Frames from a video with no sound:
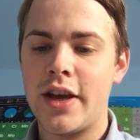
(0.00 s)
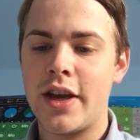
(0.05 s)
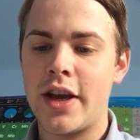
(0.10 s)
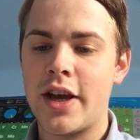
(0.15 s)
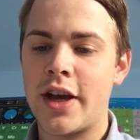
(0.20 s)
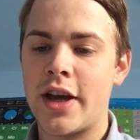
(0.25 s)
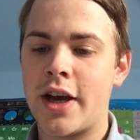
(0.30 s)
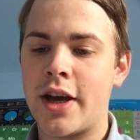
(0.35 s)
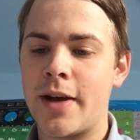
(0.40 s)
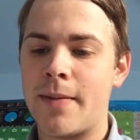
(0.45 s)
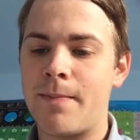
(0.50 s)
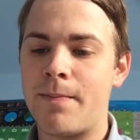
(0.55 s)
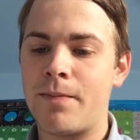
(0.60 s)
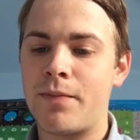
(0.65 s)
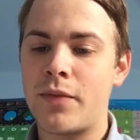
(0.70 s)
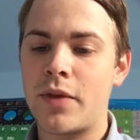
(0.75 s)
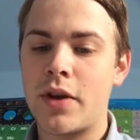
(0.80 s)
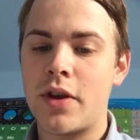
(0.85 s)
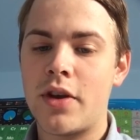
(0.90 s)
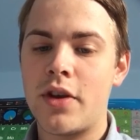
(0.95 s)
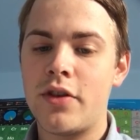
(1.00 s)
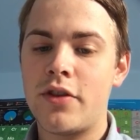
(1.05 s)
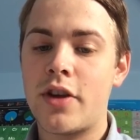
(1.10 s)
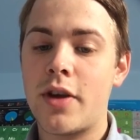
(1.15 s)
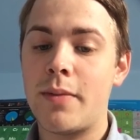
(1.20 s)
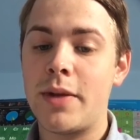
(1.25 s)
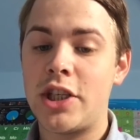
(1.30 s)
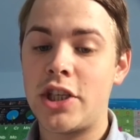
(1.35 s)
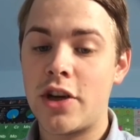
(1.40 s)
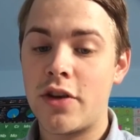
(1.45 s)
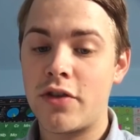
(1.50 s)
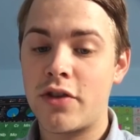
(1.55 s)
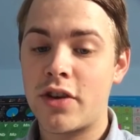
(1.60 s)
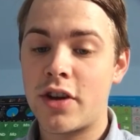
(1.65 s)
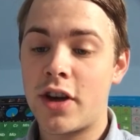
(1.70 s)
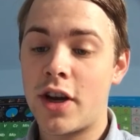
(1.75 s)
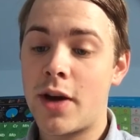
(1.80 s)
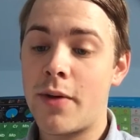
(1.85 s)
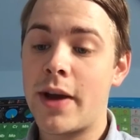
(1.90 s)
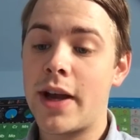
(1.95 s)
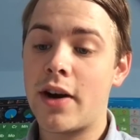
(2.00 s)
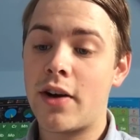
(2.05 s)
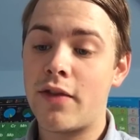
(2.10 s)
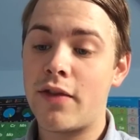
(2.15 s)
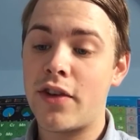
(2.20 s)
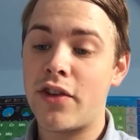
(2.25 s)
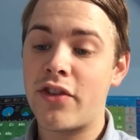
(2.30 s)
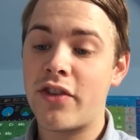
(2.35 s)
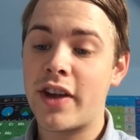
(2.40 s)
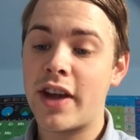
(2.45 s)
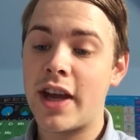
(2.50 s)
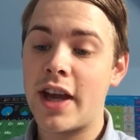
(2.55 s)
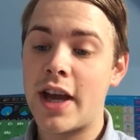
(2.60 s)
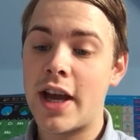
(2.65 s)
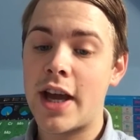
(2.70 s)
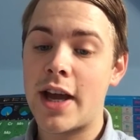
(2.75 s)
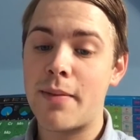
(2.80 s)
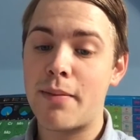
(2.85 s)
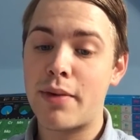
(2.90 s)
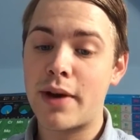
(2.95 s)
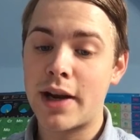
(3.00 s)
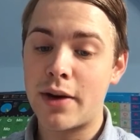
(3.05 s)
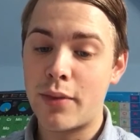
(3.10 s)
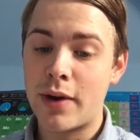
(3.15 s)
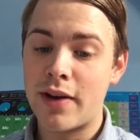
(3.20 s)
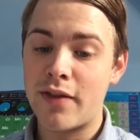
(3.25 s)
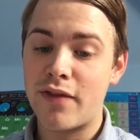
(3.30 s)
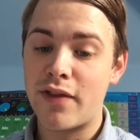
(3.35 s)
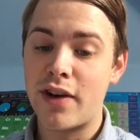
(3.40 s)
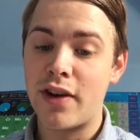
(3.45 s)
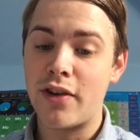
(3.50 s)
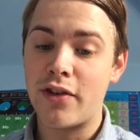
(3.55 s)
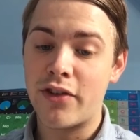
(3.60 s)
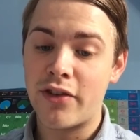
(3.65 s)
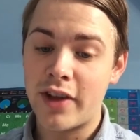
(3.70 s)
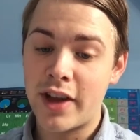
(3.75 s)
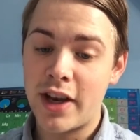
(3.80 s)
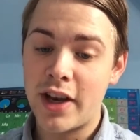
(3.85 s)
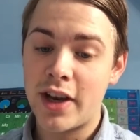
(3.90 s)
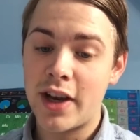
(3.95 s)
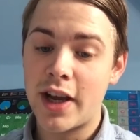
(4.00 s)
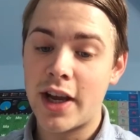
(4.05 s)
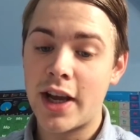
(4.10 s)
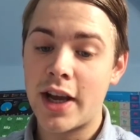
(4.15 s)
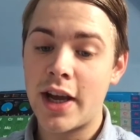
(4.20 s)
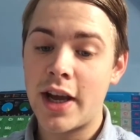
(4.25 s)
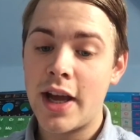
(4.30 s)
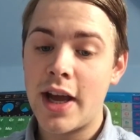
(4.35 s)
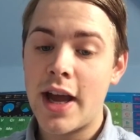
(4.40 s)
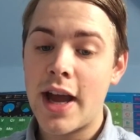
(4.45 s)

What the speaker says: Toby chose Chloe, obviously. Brad went for Lucinda.